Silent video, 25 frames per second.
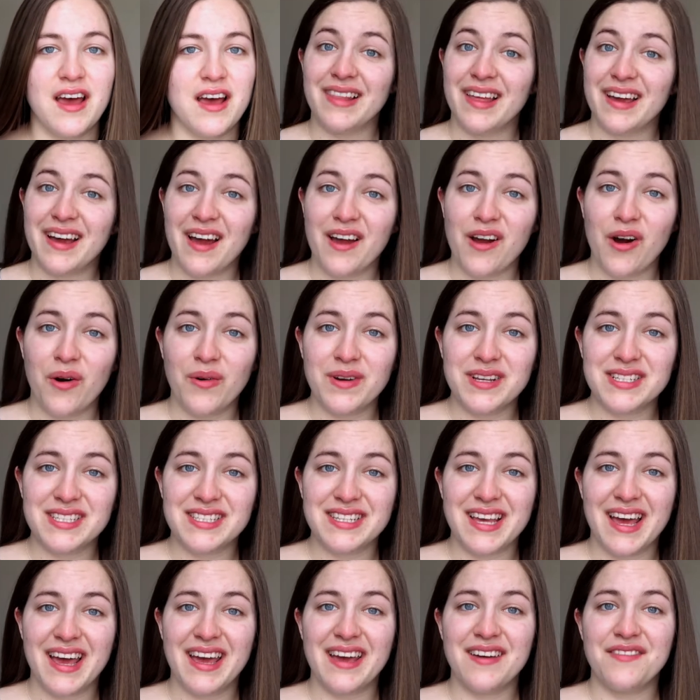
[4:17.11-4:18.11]
Like I always
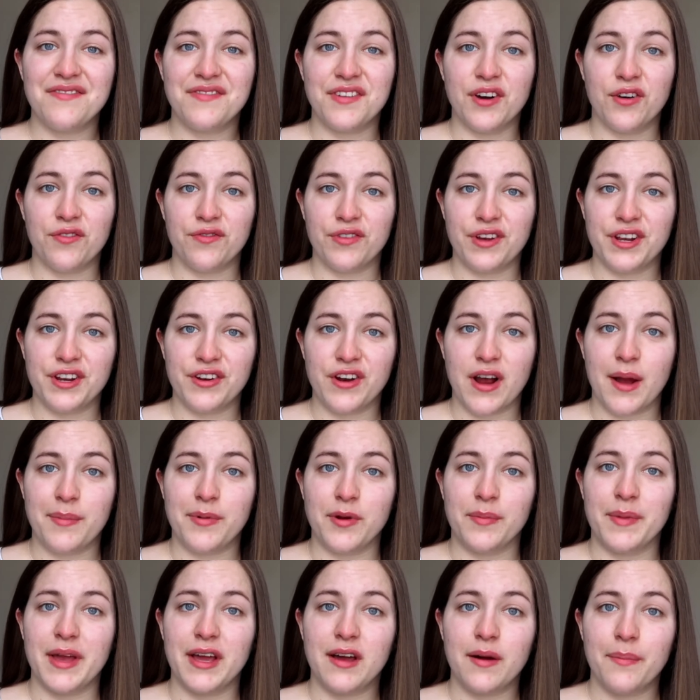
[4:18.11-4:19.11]
say, feel free to grab
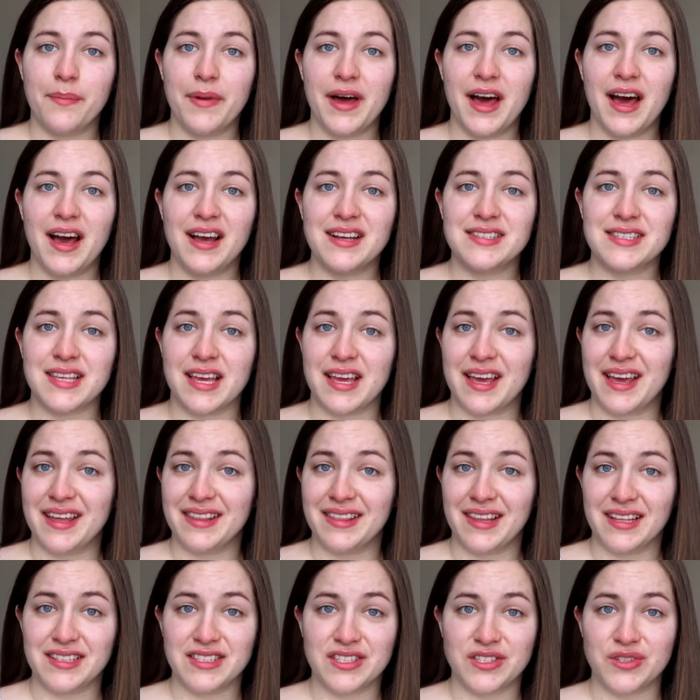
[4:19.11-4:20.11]
your makeup bags
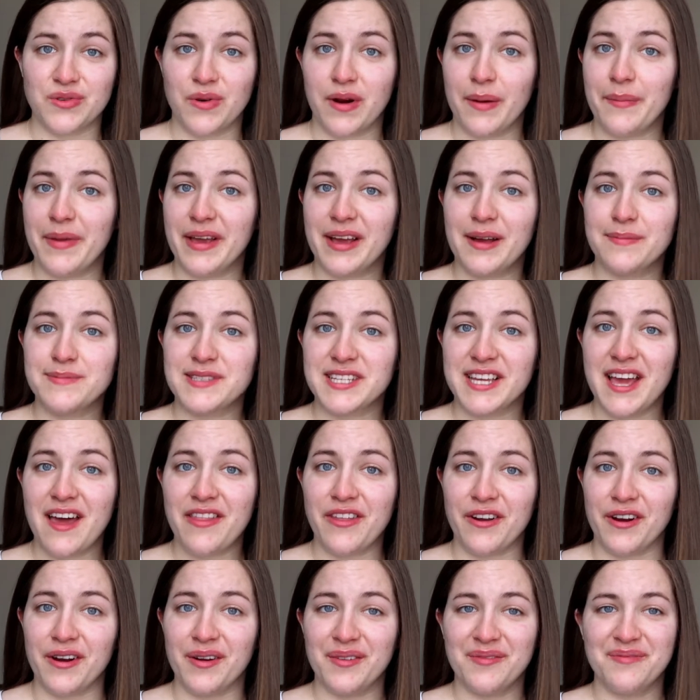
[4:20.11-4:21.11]
and let's do our makeup
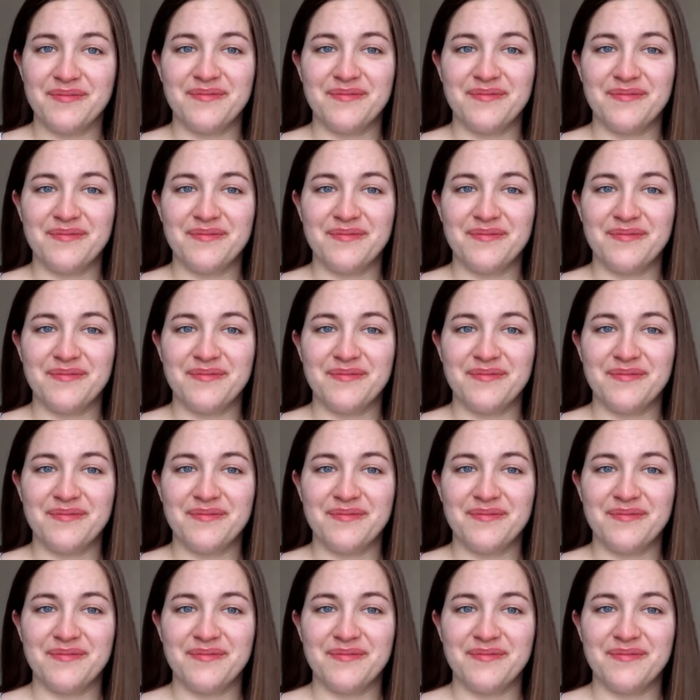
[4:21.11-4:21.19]
together.